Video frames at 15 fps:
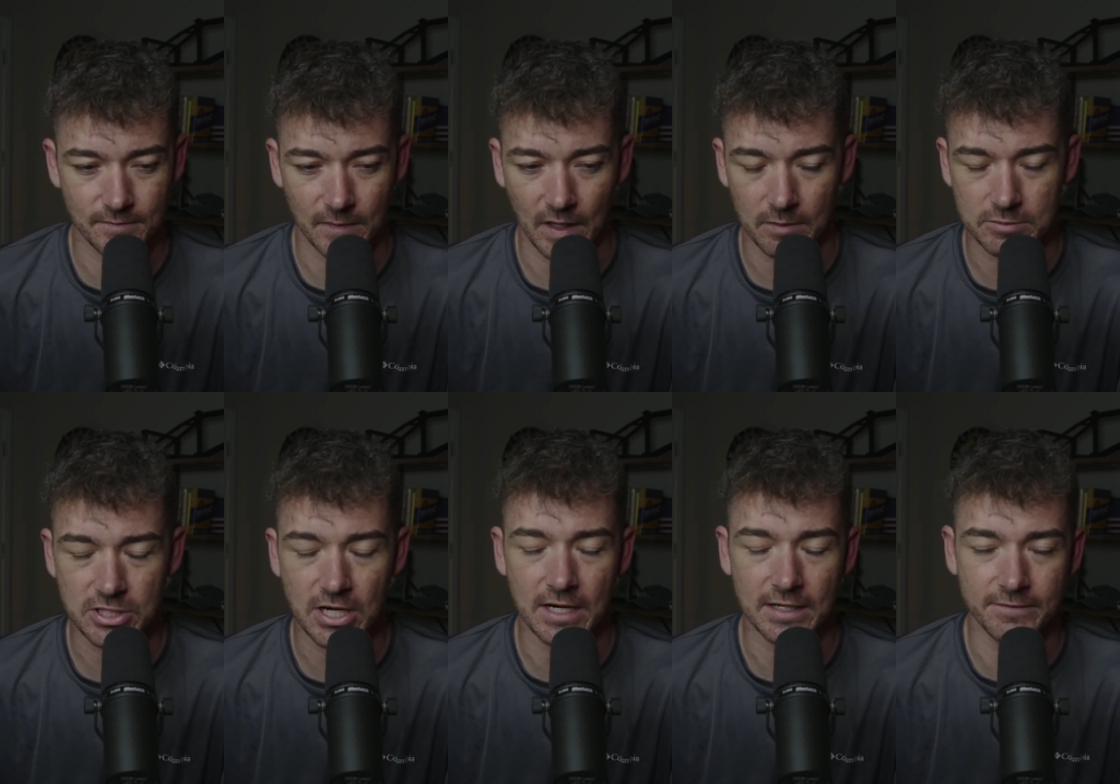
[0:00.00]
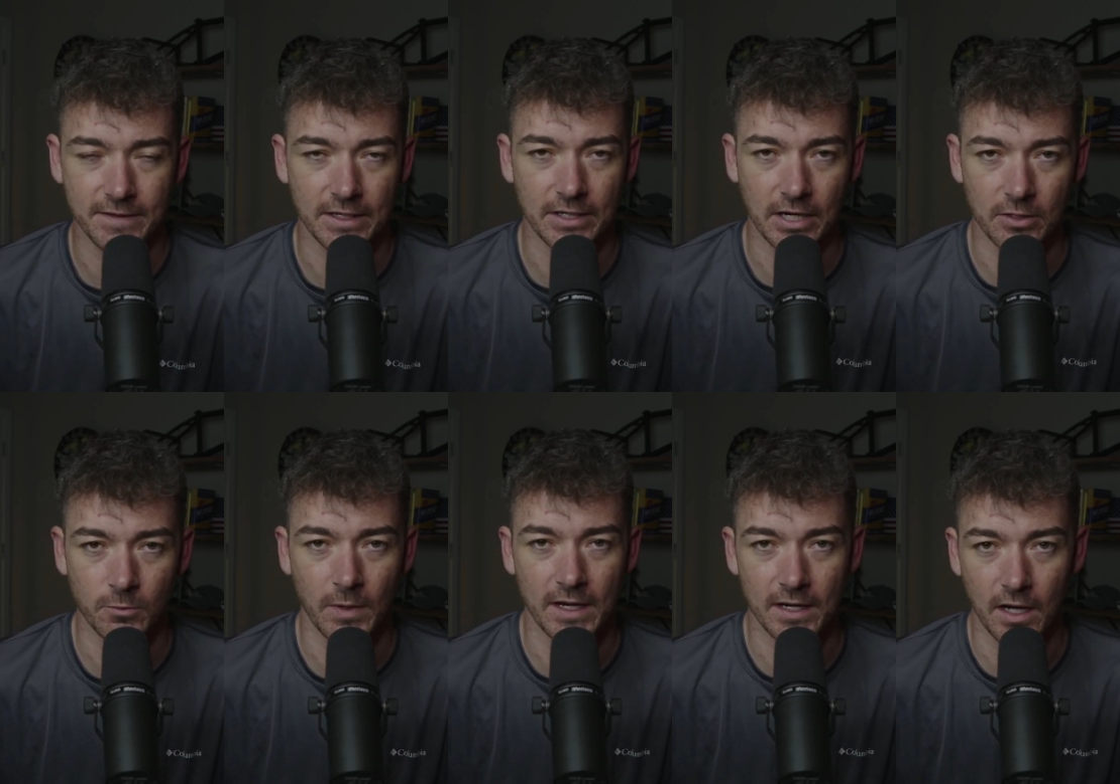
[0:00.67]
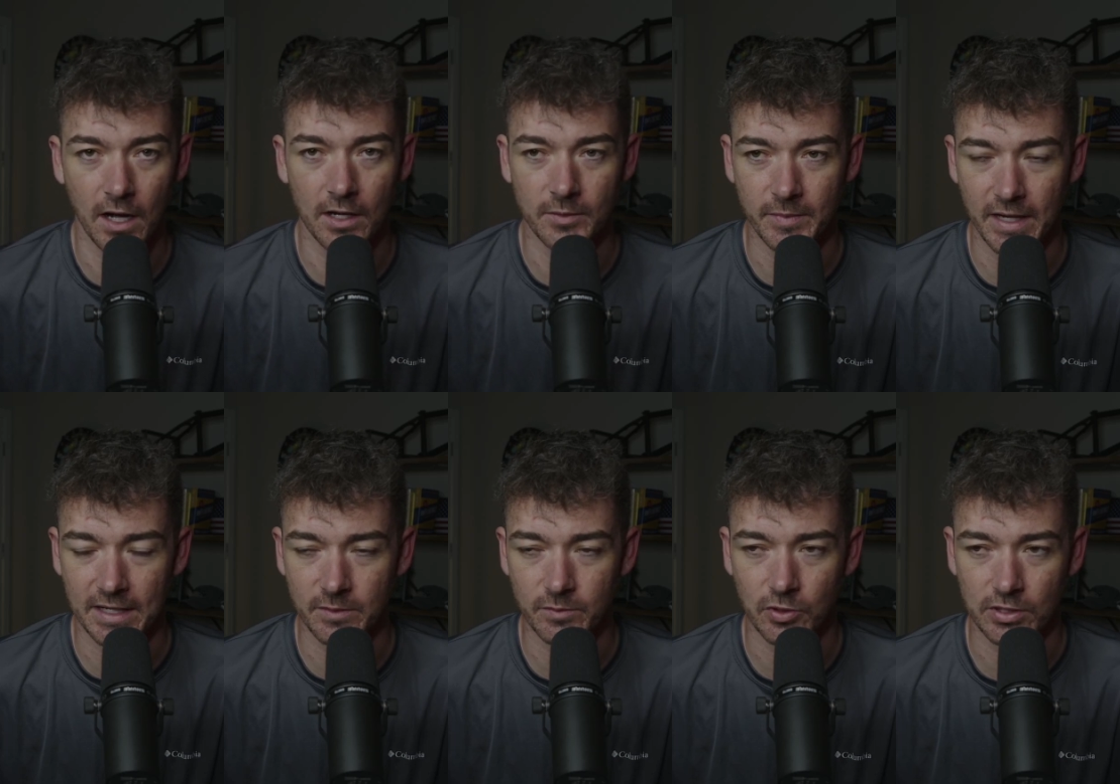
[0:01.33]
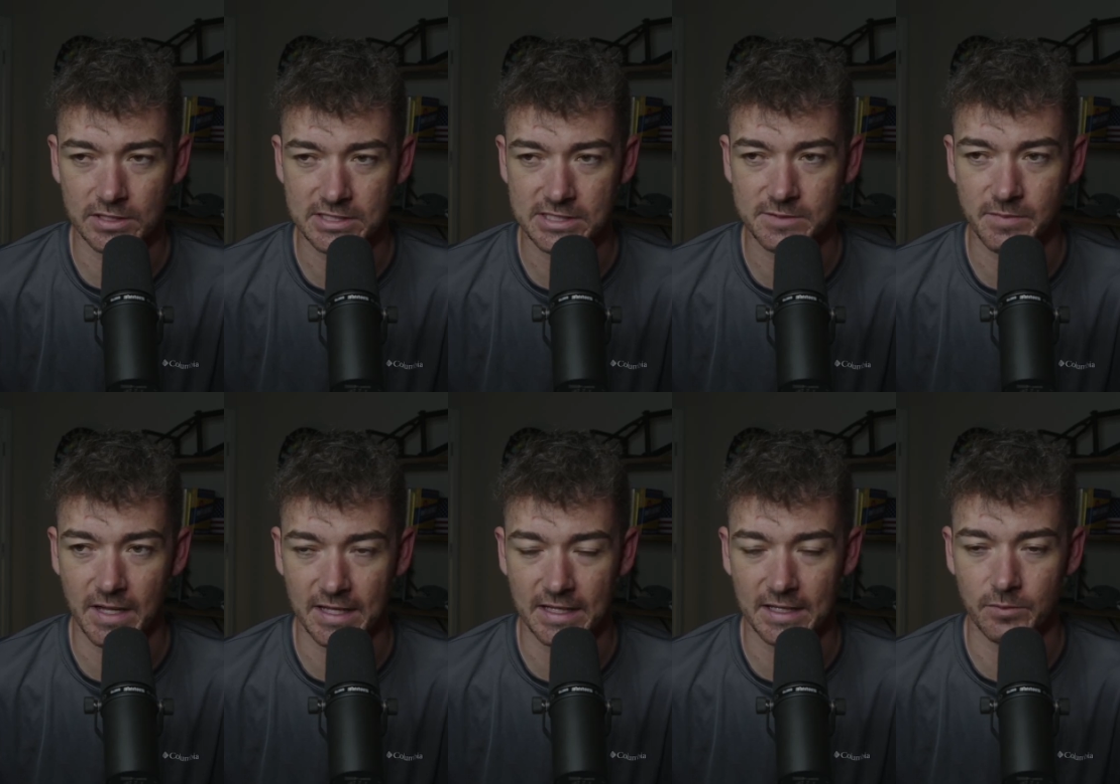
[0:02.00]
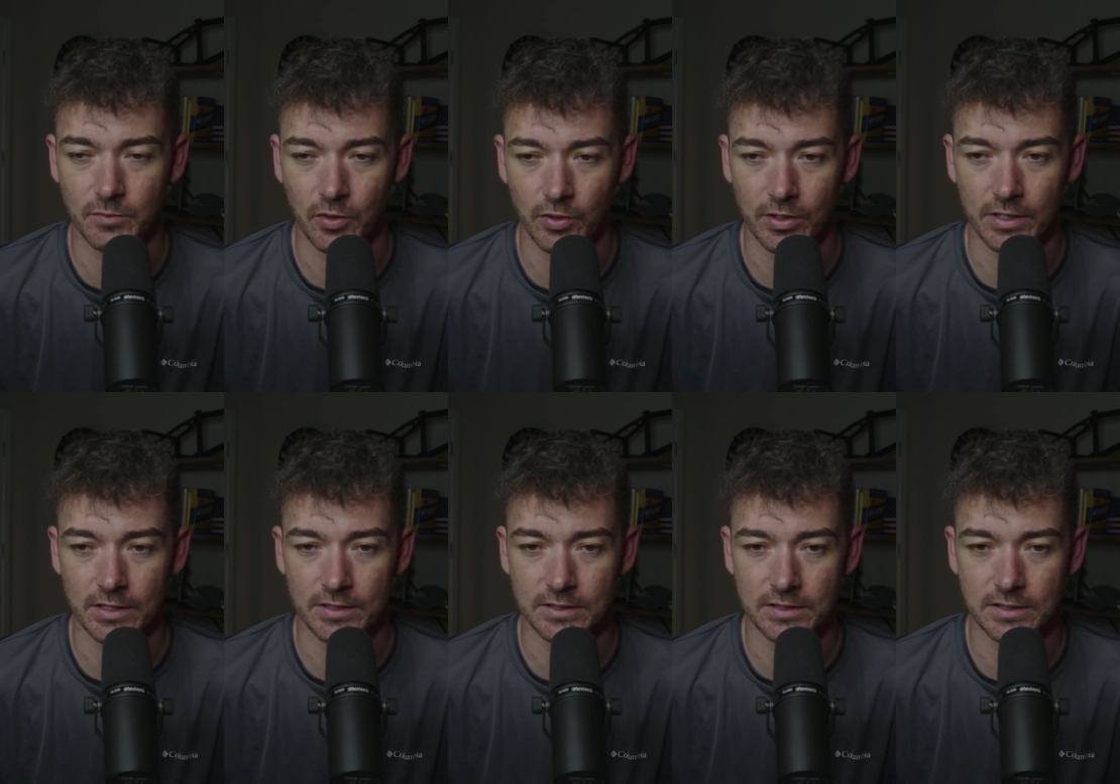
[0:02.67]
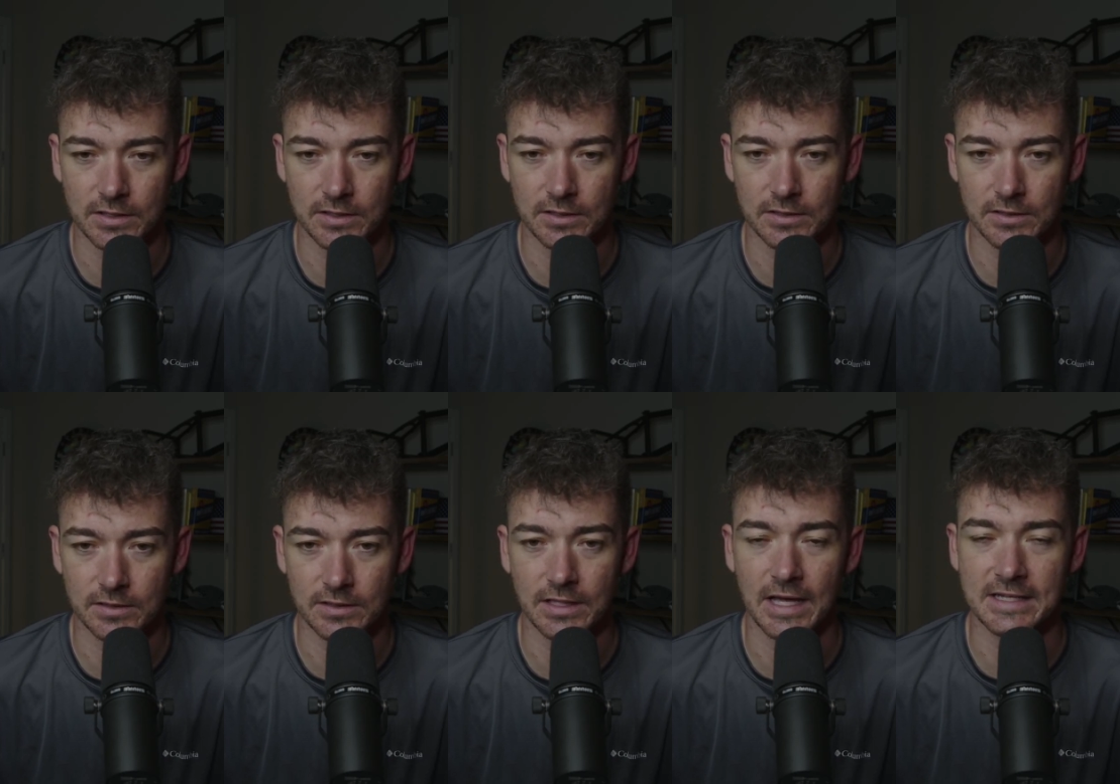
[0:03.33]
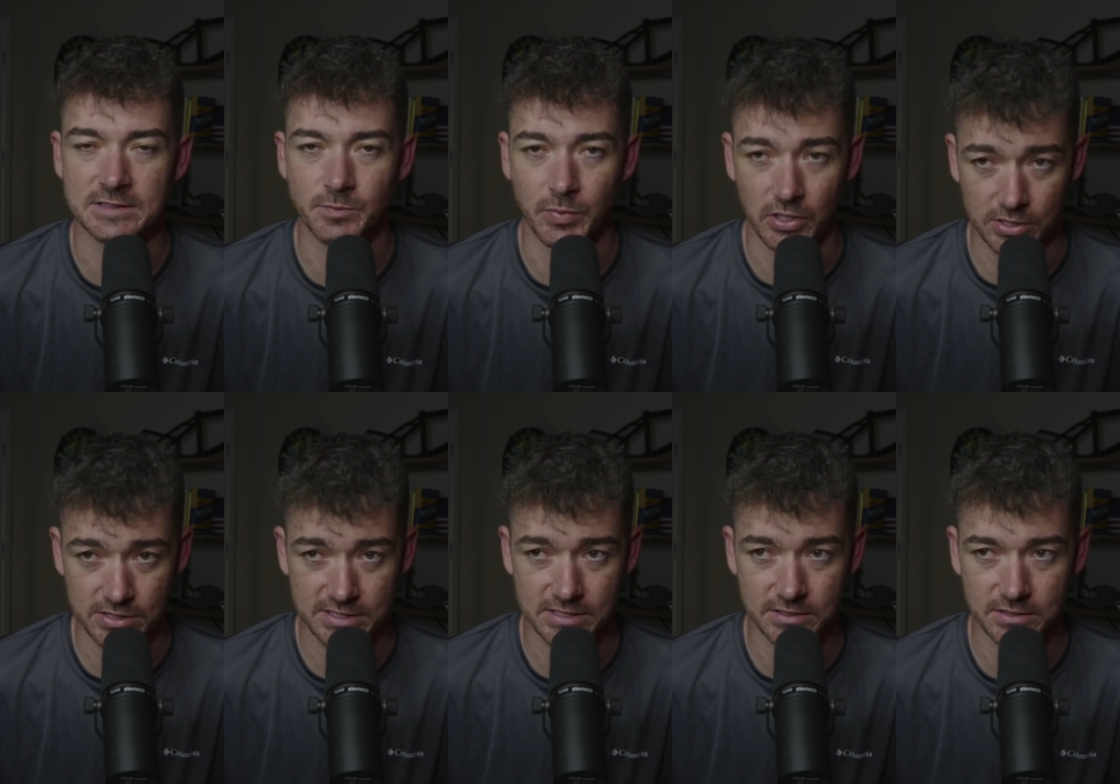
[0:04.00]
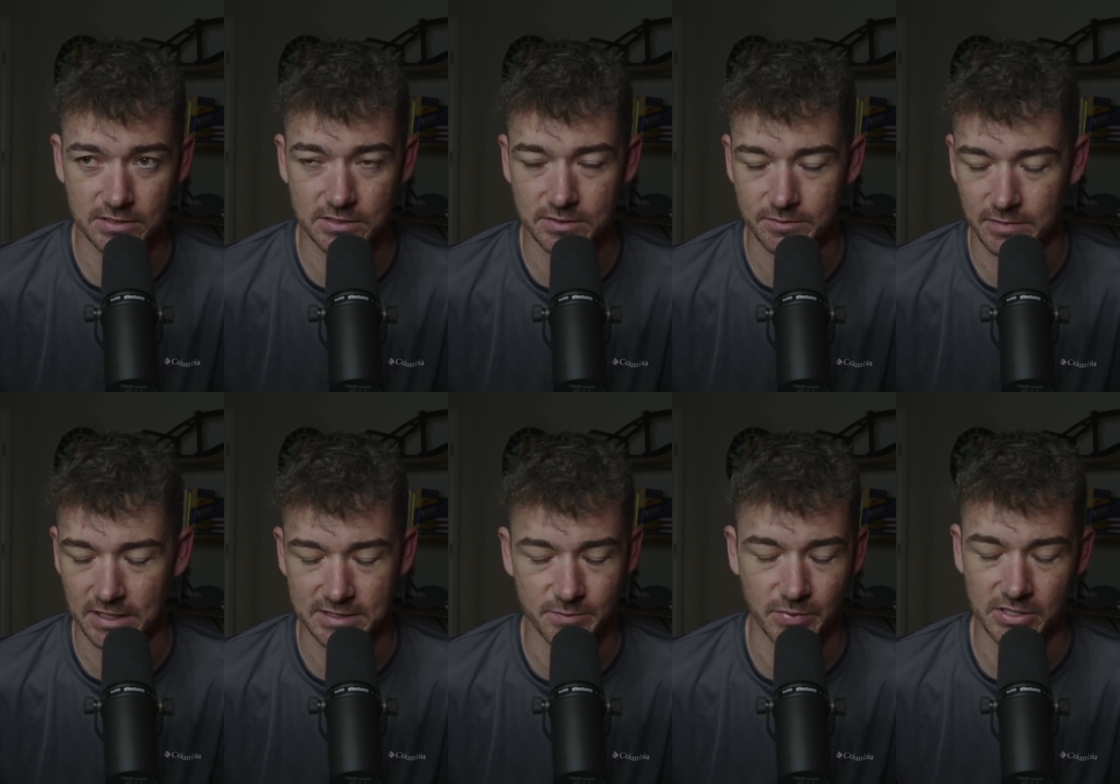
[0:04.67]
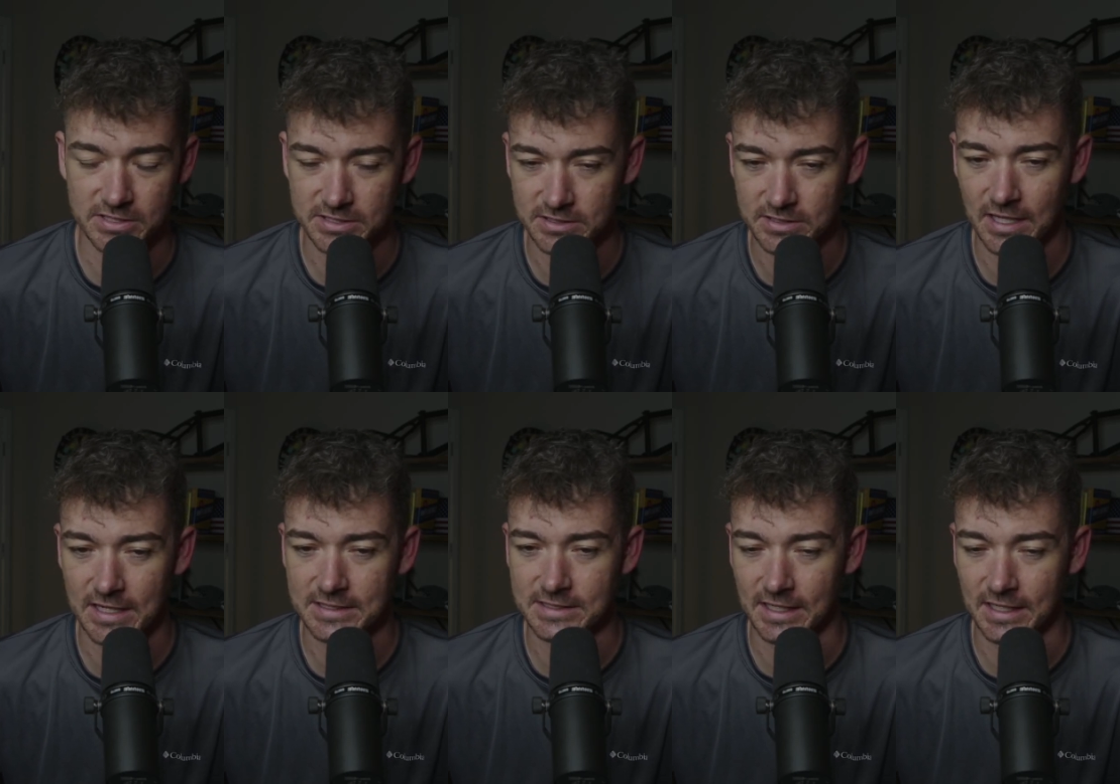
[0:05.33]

I'm trying to figure out a way to automate it more and just make it more uh, less personal, less personalized.